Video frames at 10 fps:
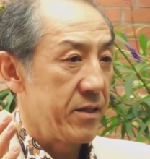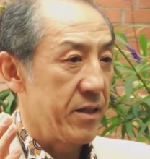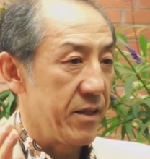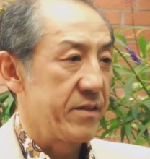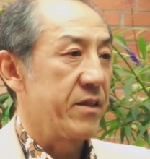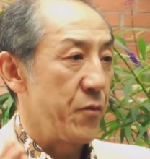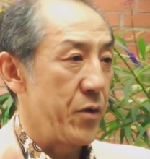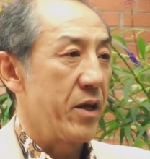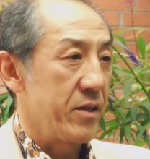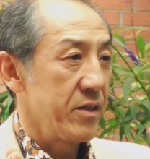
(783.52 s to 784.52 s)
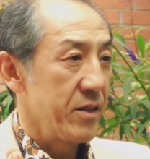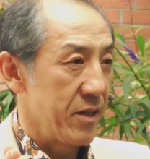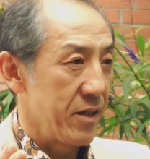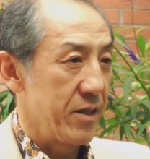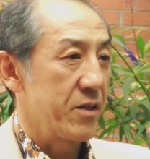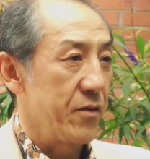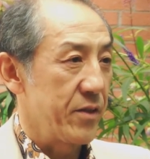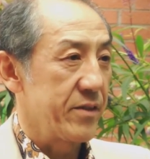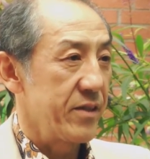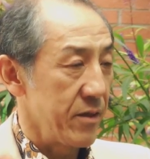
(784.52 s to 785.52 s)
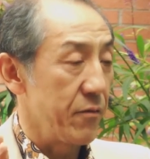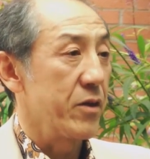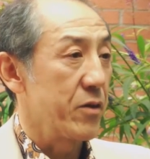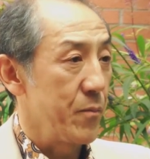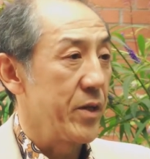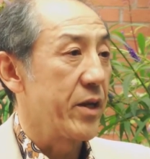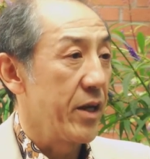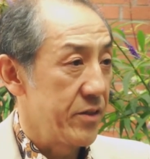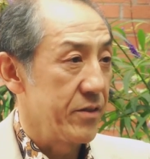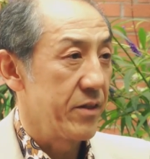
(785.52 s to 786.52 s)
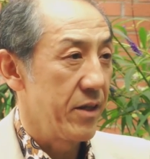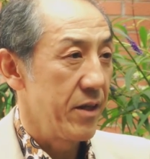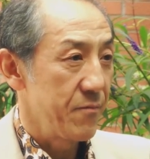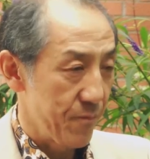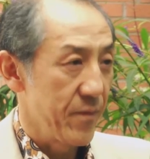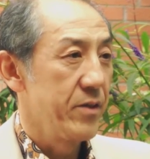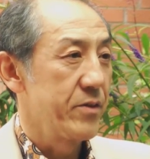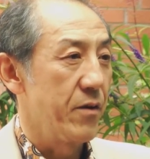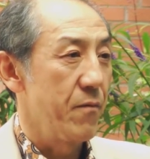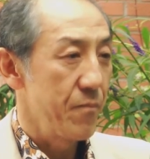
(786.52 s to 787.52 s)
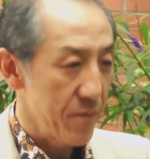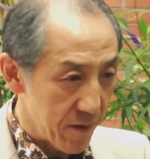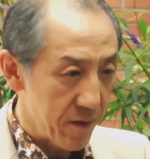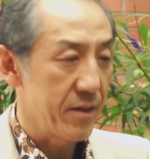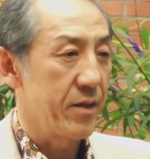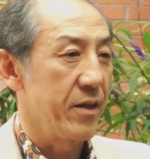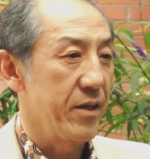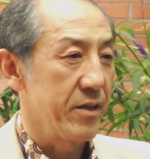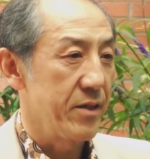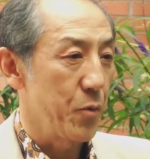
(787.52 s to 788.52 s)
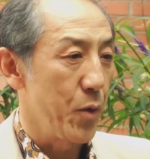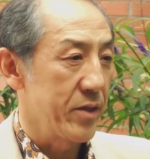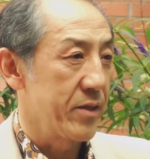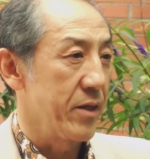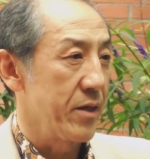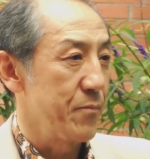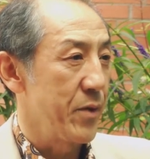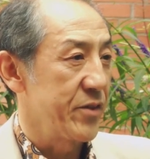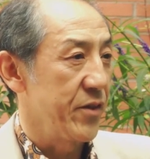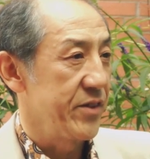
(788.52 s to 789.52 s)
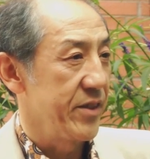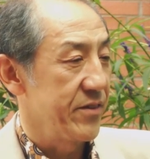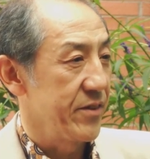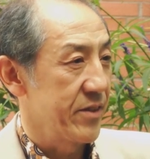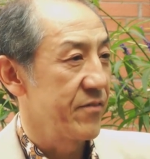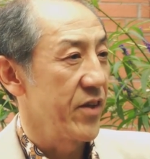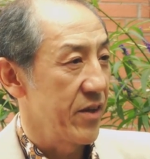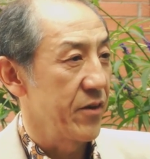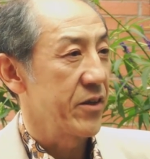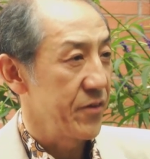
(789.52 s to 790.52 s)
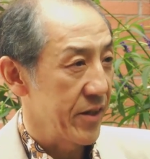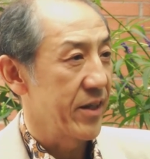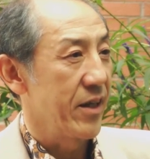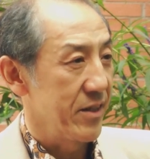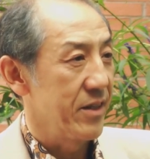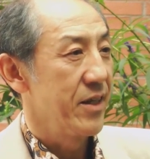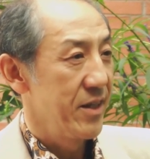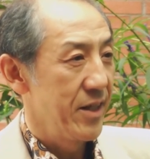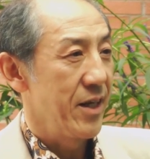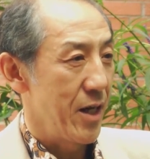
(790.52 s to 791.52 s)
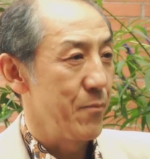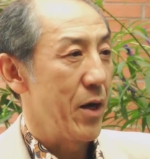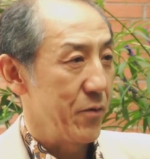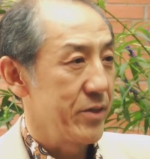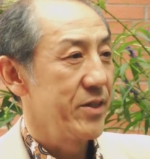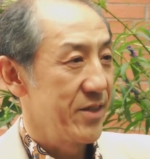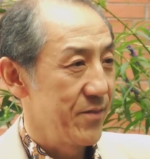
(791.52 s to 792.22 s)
is the real context and real communication. So that's what personalization is very critical about.